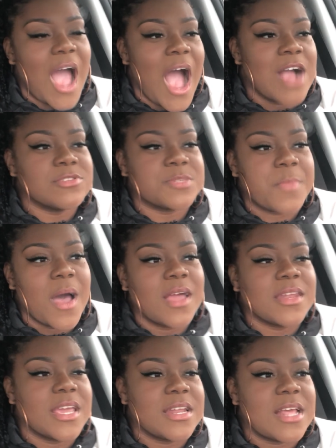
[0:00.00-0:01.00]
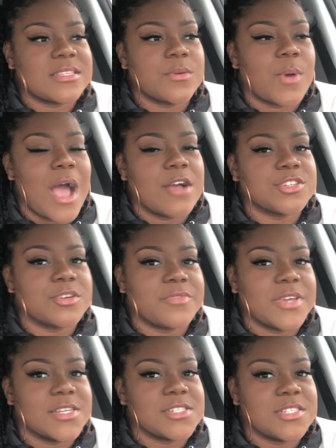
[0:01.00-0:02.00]
I responded and I said, well, how's your
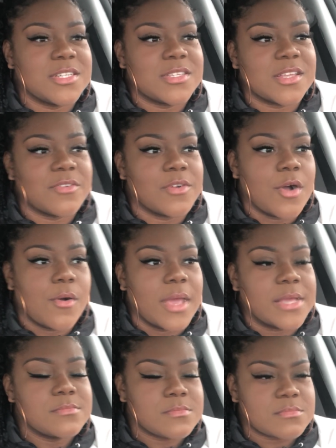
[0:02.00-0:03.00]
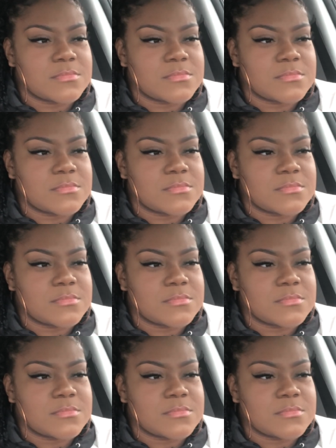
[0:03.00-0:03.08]
VSG stuff going?